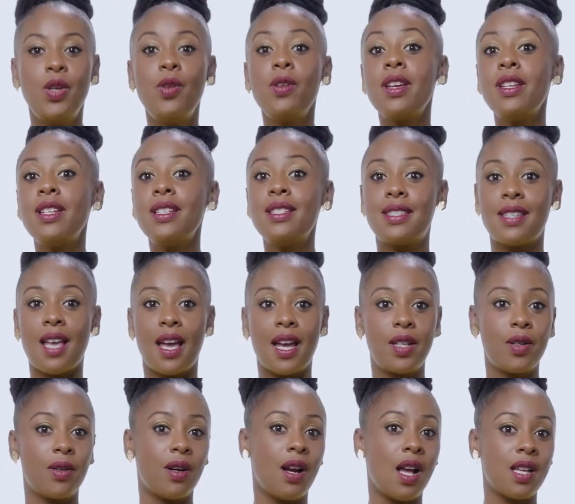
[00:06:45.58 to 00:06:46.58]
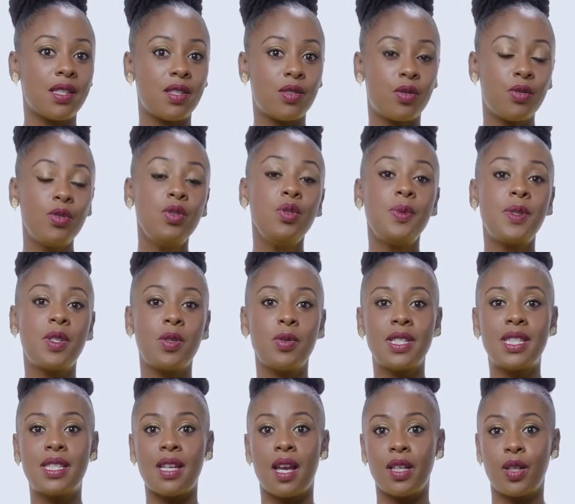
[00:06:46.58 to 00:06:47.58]
You can assign or ask groups
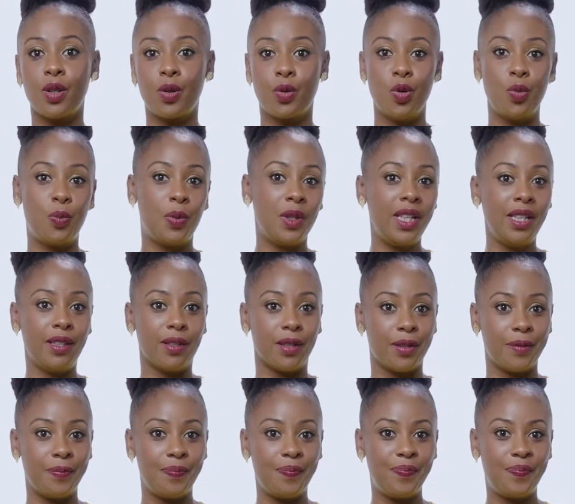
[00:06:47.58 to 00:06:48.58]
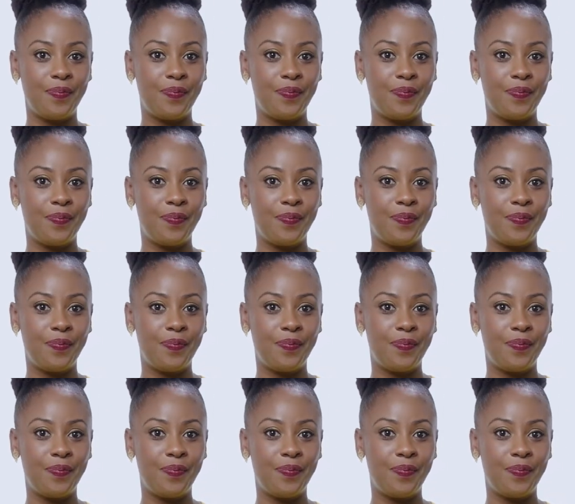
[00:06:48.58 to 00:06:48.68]
to assign a group leader.